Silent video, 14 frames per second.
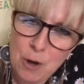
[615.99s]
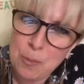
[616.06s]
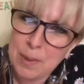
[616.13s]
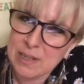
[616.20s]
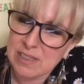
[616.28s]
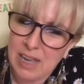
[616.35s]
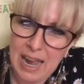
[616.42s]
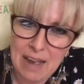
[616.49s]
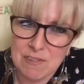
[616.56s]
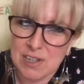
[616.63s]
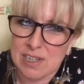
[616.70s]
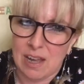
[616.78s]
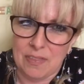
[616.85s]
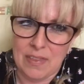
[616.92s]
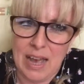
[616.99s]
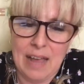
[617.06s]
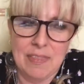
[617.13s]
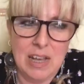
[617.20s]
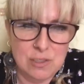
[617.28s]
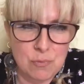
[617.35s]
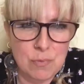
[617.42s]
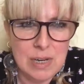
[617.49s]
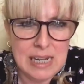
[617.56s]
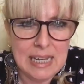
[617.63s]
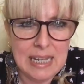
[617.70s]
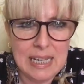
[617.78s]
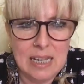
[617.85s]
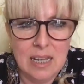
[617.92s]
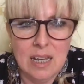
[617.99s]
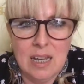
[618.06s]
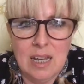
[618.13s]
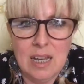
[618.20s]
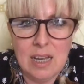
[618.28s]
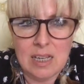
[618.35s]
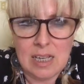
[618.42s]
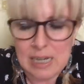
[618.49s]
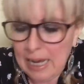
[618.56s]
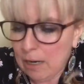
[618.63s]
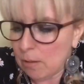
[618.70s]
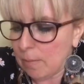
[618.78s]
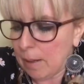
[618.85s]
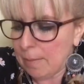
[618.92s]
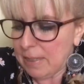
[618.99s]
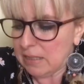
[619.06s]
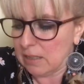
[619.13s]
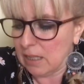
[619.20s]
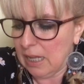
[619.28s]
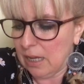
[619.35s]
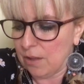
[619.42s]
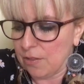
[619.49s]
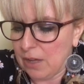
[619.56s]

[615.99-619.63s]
because I haven't done that, and that's really going to help my mental health.